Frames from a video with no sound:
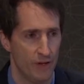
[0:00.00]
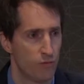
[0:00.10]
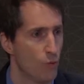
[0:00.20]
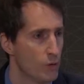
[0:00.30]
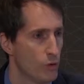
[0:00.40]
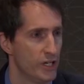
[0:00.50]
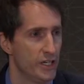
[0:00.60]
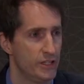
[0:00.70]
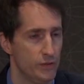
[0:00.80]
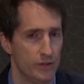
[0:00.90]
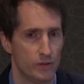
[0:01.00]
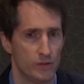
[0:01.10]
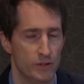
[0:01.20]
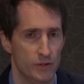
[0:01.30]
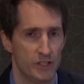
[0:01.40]
if one wanted to do,
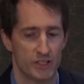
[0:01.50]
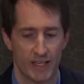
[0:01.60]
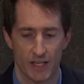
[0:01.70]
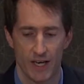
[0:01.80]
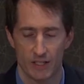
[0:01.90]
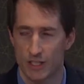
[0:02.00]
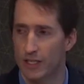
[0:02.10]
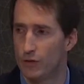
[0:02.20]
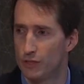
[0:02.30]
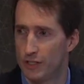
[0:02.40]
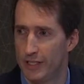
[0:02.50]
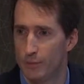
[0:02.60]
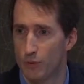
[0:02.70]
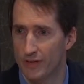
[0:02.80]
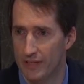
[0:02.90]
do this, they could actually go to the
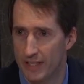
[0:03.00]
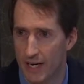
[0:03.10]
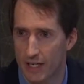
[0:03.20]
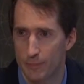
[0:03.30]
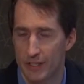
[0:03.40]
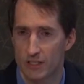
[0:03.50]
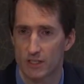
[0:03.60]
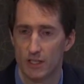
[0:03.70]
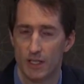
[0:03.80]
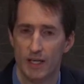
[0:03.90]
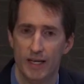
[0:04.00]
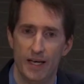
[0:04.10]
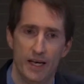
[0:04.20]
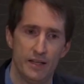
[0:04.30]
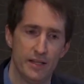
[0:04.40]
briefing documents
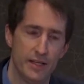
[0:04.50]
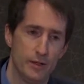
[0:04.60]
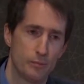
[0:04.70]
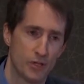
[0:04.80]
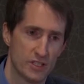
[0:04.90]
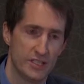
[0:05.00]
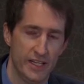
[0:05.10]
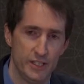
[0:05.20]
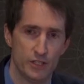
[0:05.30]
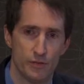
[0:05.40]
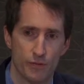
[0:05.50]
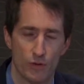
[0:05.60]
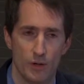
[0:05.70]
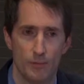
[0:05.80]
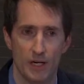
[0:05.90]
and the presentation
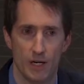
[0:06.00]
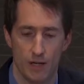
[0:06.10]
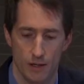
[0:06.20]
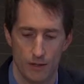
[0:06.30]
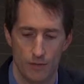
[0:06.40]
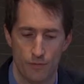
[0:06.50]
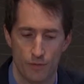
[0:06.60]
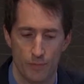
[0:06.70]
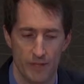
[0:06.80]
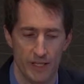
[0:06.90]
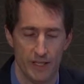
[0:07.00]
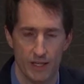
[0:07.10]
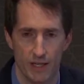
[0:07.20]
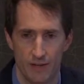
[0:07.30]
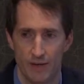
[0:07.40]
from, uh, from the uh,
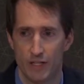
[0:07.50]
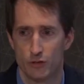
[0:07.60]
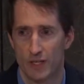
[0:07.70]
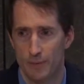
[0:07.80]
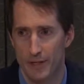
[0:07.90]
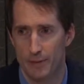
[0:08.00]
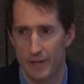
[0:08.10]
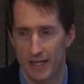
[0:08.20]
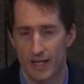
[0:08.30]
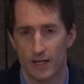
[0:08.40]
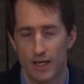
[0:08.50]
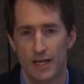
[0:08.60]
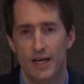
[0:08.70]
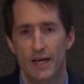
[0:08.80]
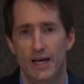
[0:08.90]
advisory committee meeting
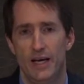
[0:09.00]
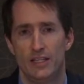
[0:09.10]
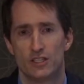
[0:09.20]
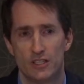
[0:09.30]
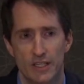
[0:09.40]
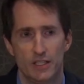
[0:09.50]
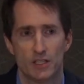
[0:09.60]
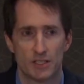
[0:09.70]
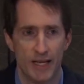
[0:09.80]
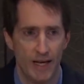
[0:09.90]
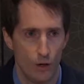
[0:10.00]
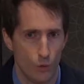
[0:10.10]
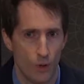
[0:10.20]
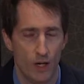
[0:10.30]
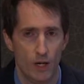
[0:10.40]
and see just how,
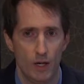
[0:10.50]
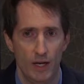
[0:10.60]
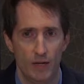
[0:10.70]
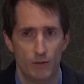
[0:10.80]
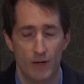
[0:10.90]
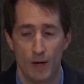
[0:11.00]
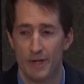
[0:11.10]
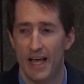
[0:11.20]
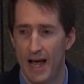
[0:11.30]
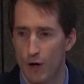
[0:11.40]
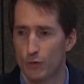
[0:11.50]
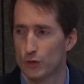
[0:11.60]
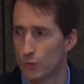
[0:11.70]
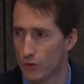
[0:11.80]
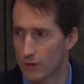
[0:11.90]
how many hours
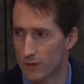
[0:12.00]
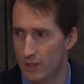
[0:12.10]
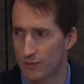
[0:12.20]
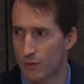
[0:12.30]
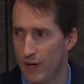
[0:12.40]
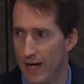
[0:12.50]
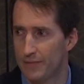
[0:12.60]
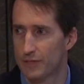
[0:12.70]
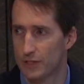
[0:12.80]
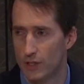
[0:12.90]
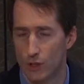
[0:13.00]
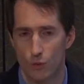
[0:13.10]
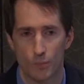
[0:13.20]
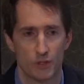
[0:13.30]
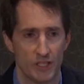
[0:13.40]
worth of graphs
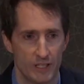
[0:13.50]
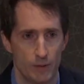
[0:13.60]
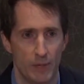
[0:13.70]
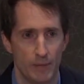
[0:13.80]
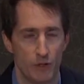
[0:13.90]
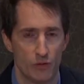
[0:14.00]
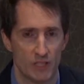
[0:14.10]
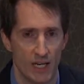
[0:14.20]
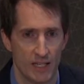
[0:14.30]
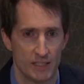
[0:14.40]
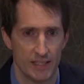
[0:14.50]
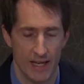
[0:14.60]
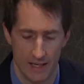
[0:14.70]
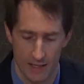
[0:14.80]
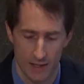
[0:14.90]
were presented by both sides in that.